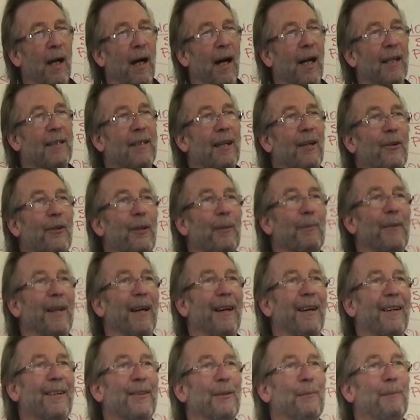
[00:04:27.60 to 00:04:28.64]
I told them
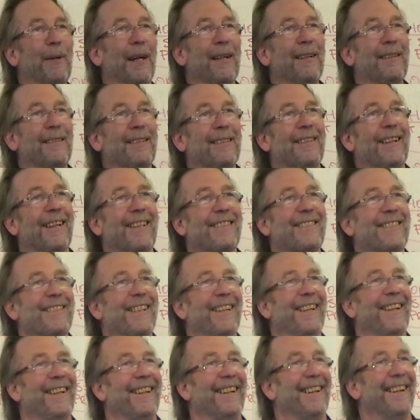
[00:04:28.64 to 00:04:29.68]
that I could paint and
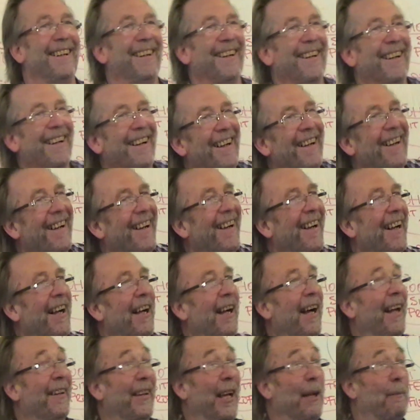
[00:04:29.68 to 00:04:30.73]
decorate.
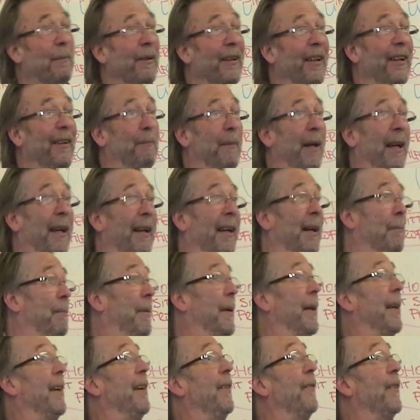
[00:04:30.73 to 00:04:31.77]
They believed me, and I
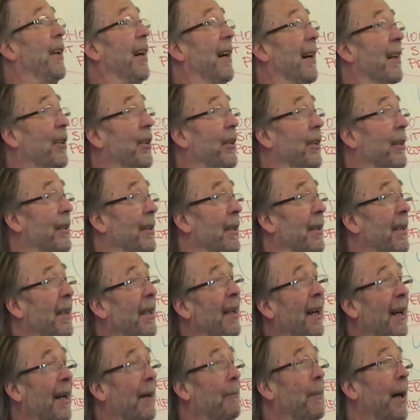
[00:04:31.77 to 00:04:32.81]
believed that I could.
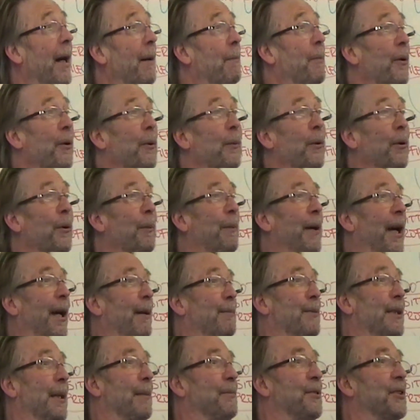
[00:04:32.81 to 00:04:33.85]
But I put the
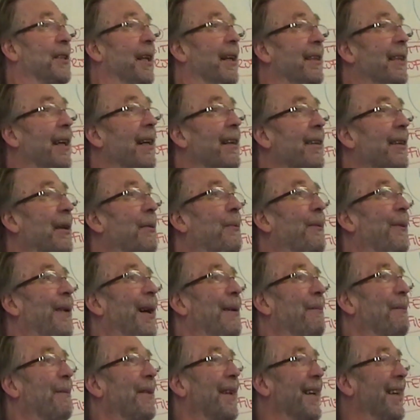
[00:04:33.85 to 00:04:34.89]
wallpaper upside down in
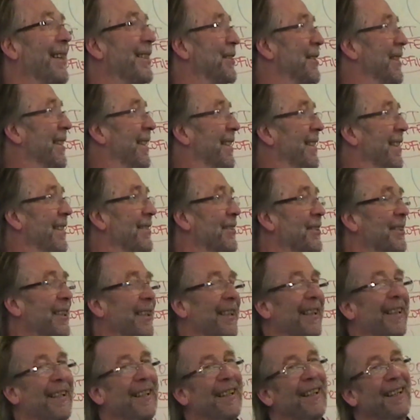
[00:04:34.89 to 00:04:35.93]
one place, and I didn't
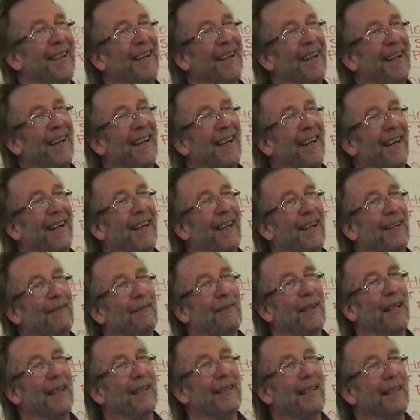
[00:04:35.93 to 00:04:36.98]
really,
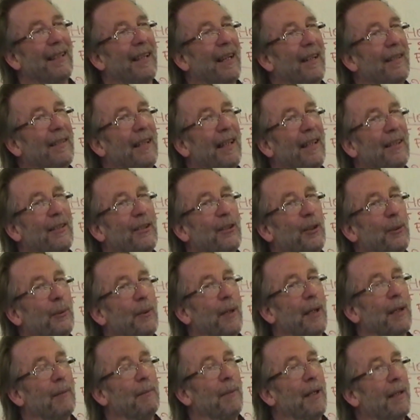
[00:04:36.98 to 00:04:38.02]
that didn't go down too
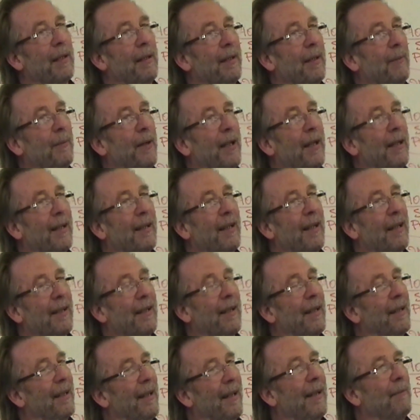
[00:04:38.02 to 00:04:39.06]
well. But anyway,
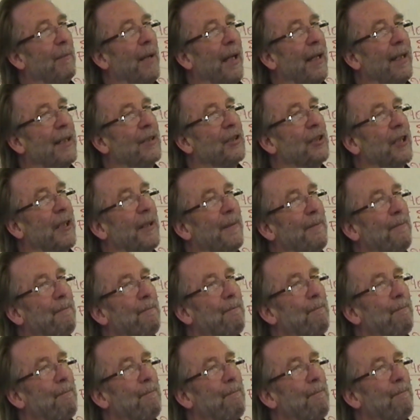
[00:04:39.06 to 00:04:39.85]
I managed it.